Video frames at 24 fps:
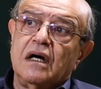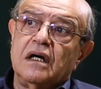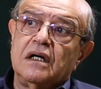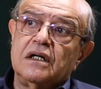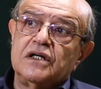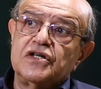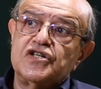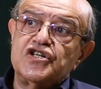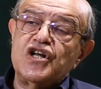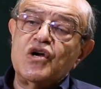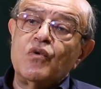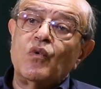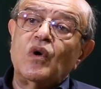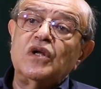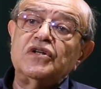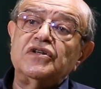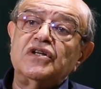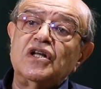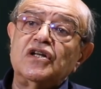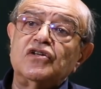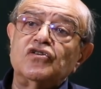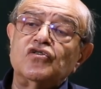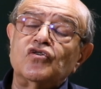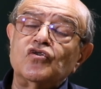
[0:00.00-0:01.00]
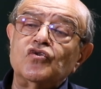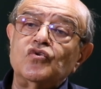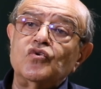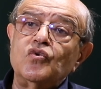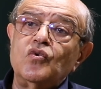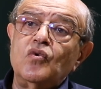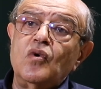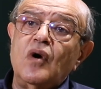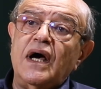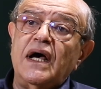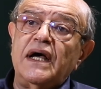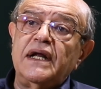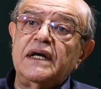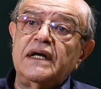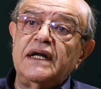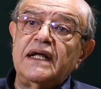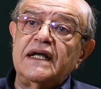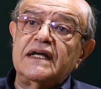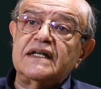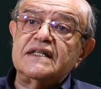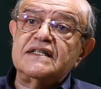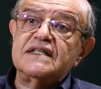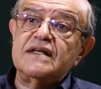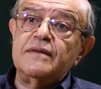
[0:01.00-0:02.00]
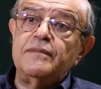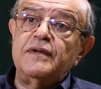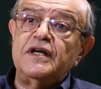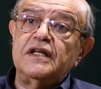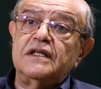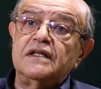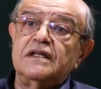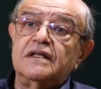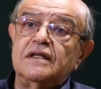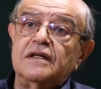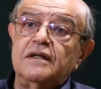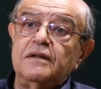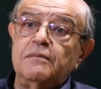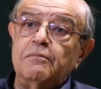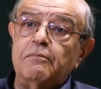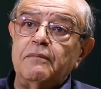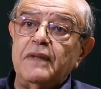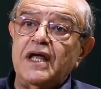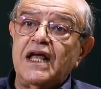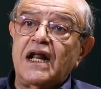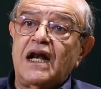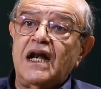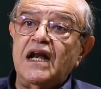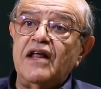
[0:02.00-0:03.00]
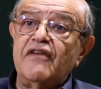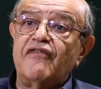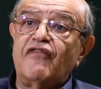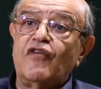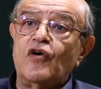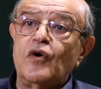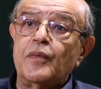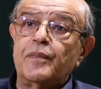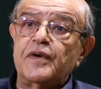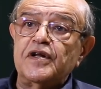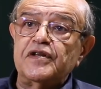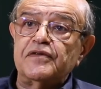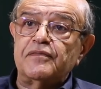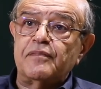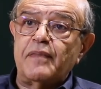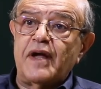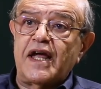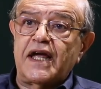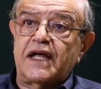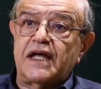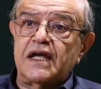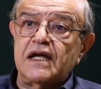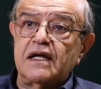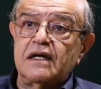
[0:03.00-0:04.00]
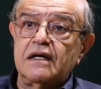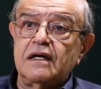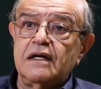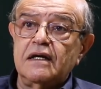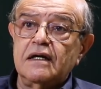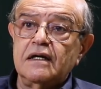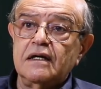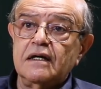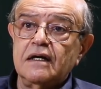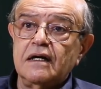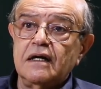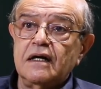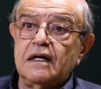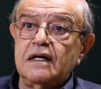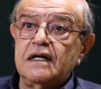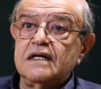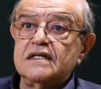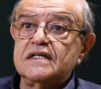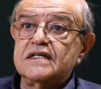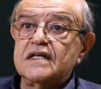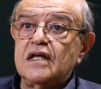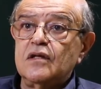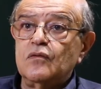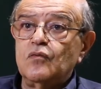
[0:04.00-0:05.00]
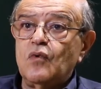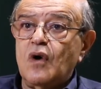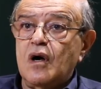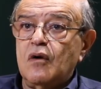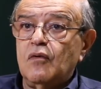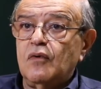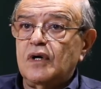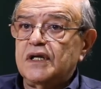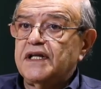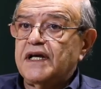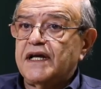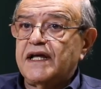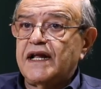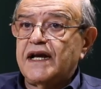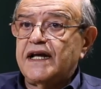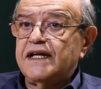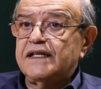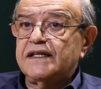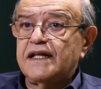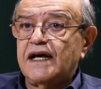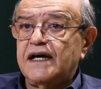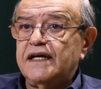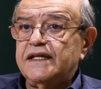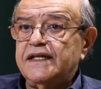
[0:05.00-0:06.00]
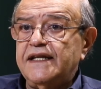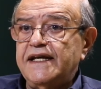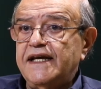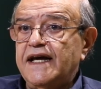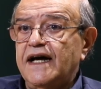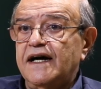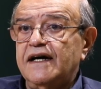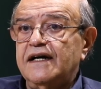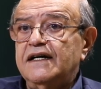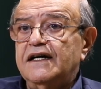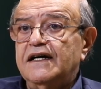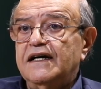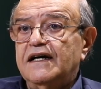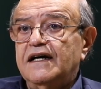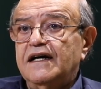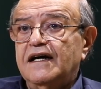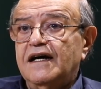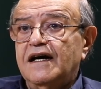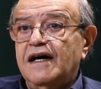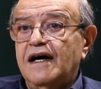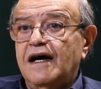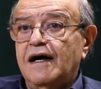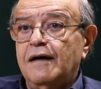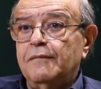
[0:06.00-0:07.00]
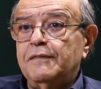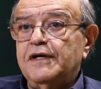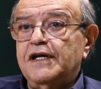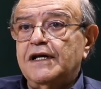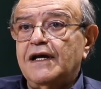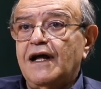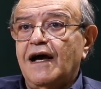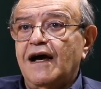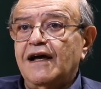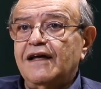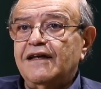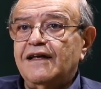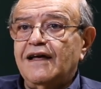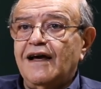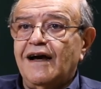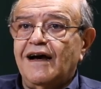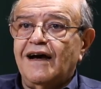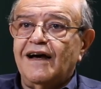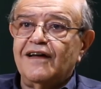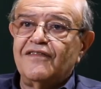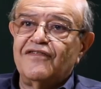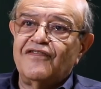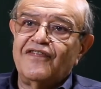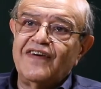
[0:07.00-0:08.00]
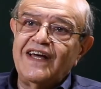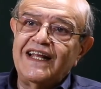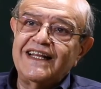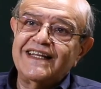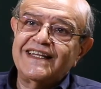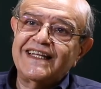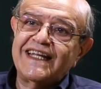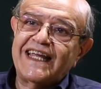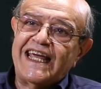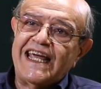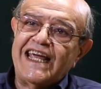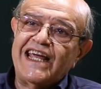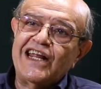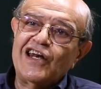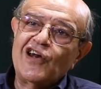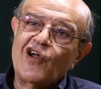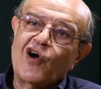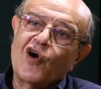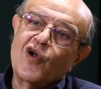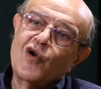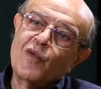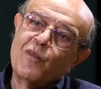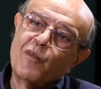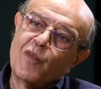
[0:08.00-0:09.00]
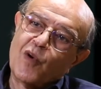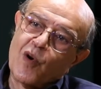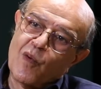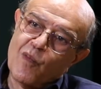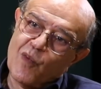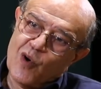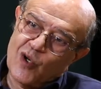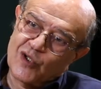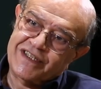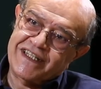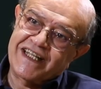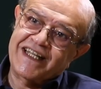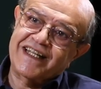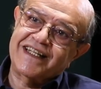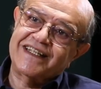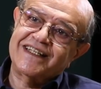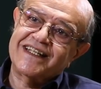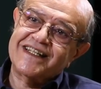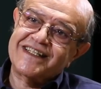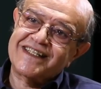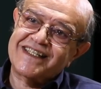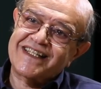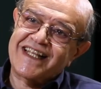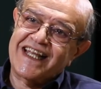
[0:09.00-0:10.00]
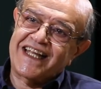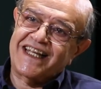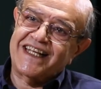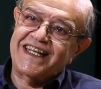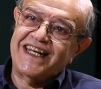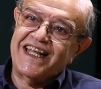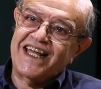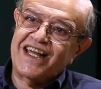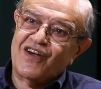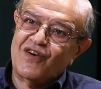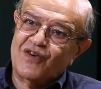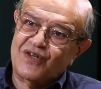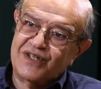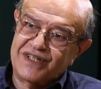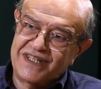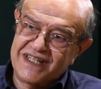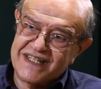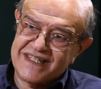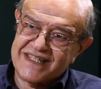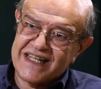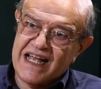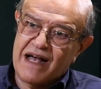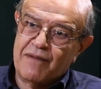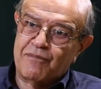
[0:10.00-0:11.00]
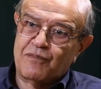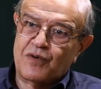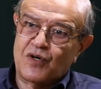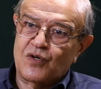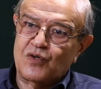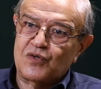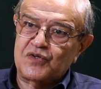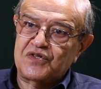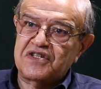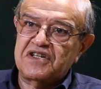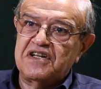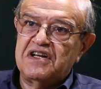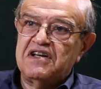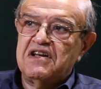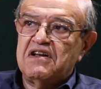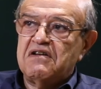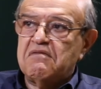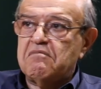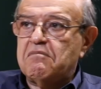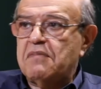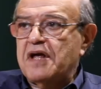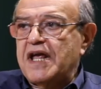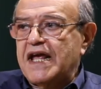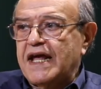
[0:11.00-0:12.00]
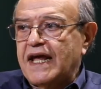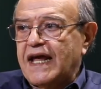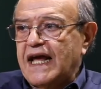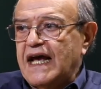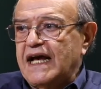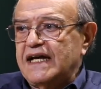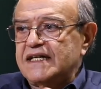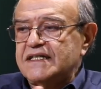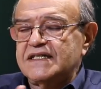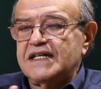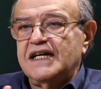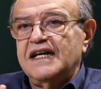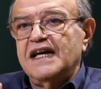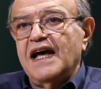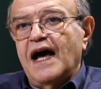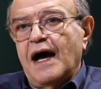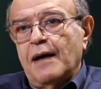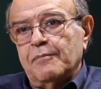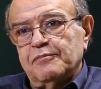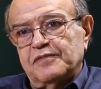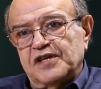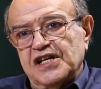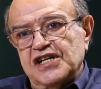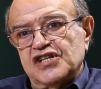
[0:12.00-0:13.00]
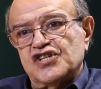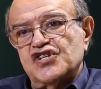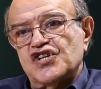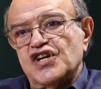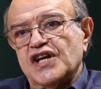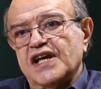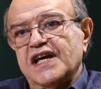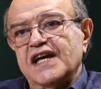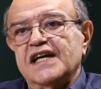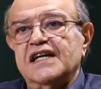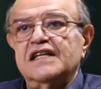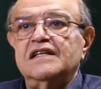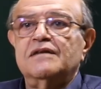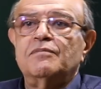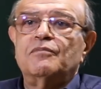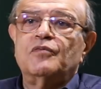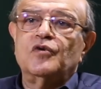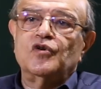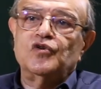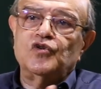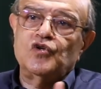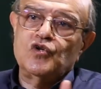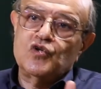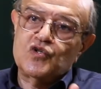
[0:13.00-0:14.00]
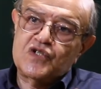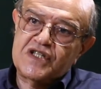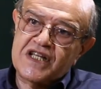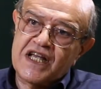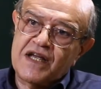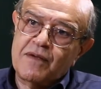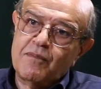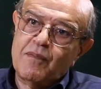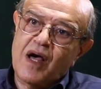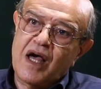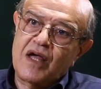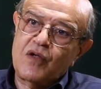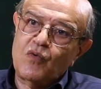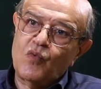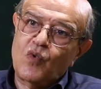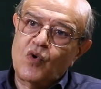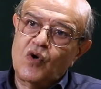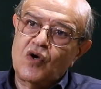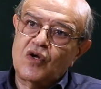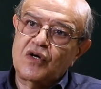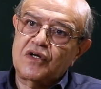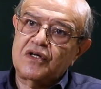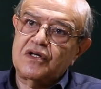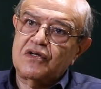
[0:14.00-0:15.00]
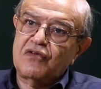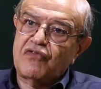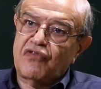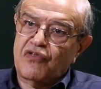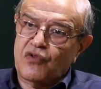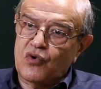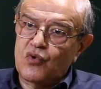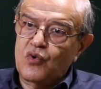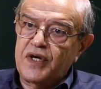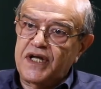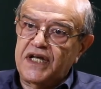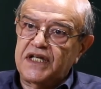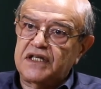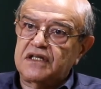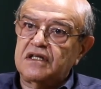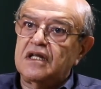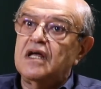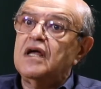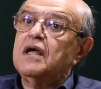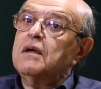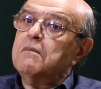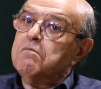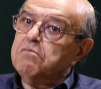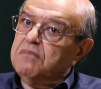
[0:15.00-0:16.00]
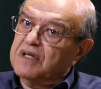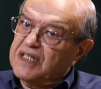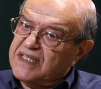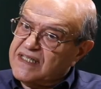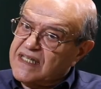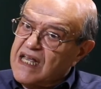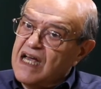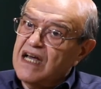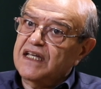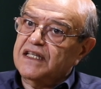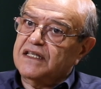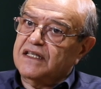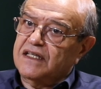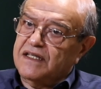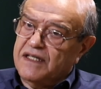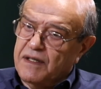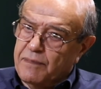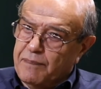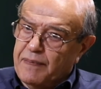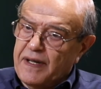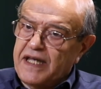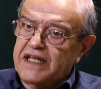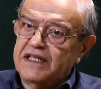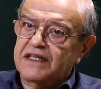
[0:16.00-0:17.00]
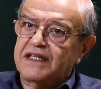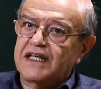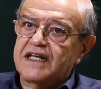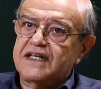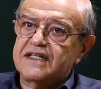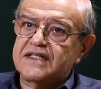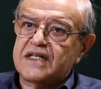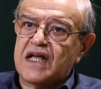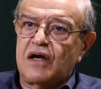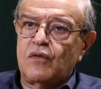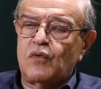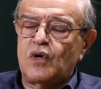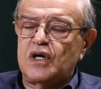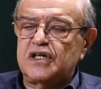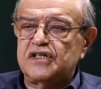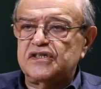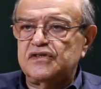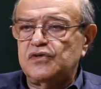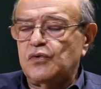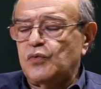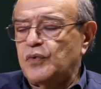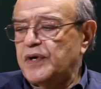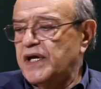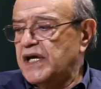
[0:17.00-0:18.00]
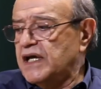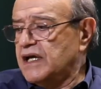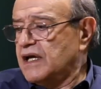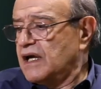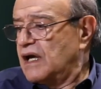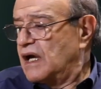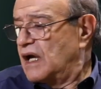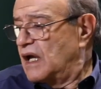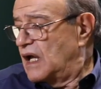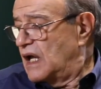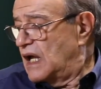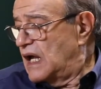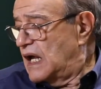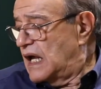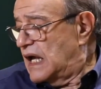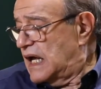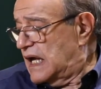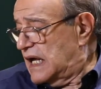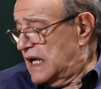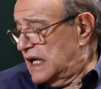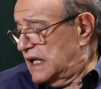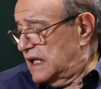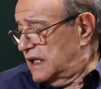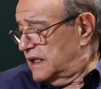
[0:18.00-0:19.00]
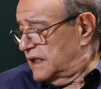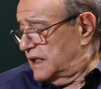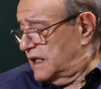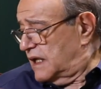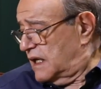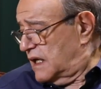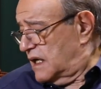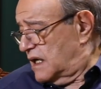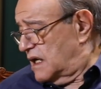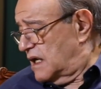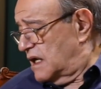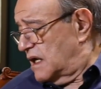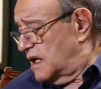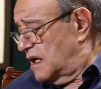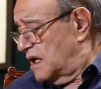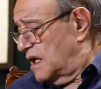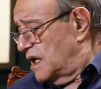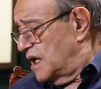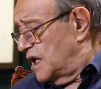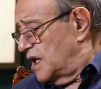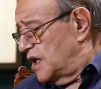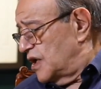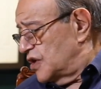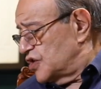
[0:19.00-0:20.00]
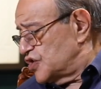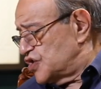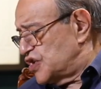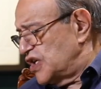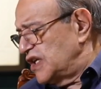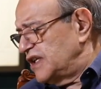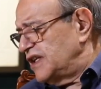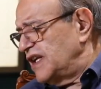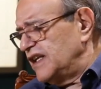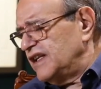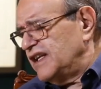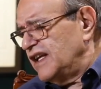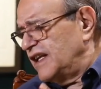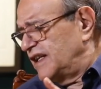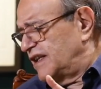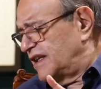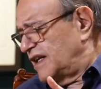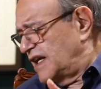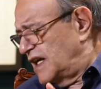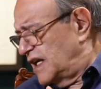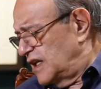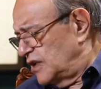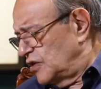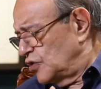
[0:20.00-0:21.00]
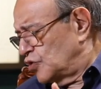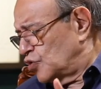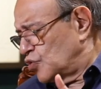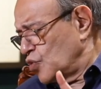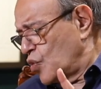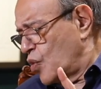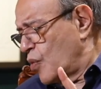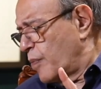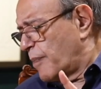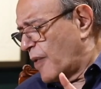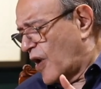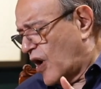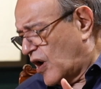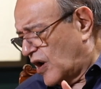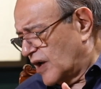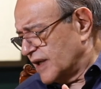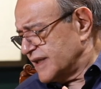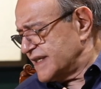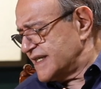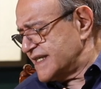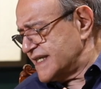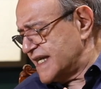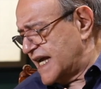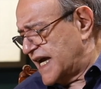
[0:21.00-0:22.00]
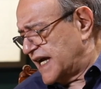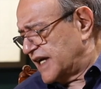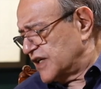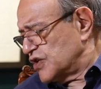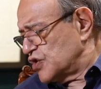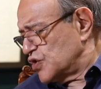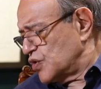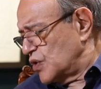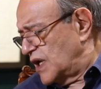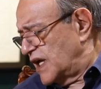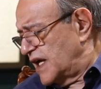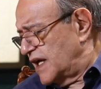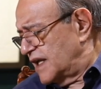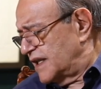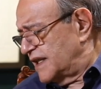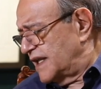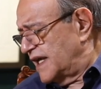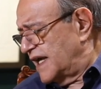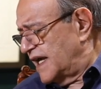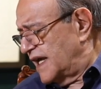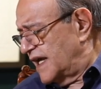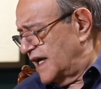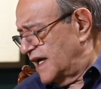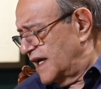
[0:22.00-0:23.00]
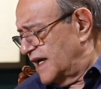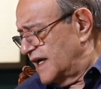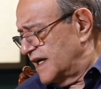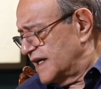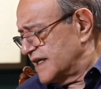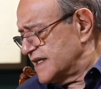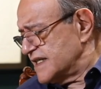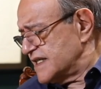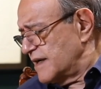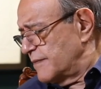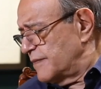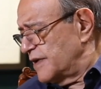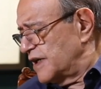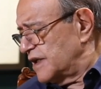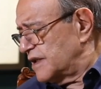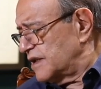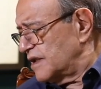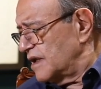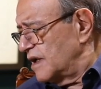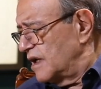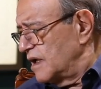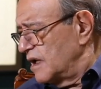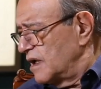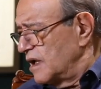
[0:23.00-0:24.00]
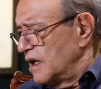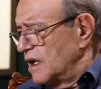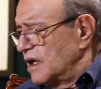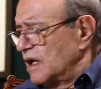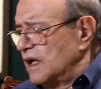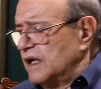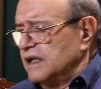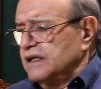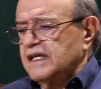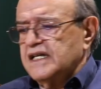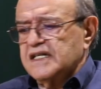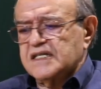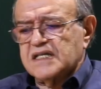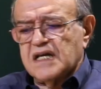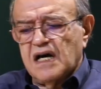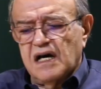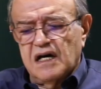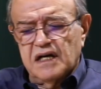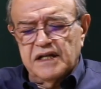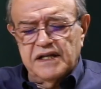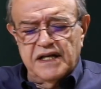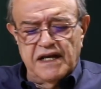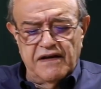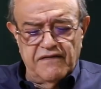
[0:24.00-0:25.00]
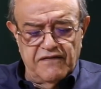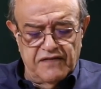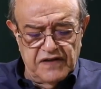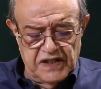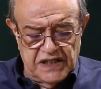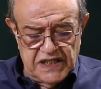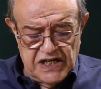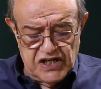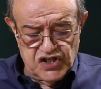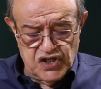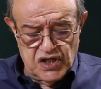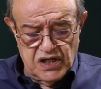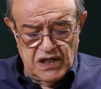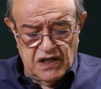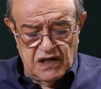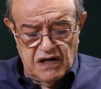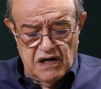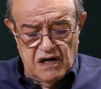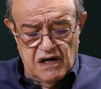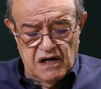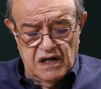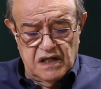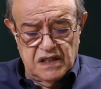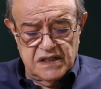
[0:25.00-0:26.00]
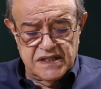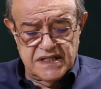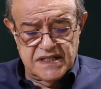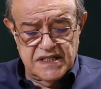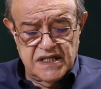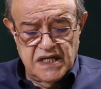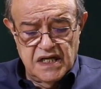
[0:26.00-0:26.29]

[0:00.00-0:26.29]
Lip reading: She wanted to do an exhibit merely for printmaking. And I said, wow, what a great idea. I felt keen on promoting this technique or this approach, being as I'm teaching it, producing my work through it, beside the paintings I was doing. And she did it in two parts, actually, the exhibit. And these are the invitation cards.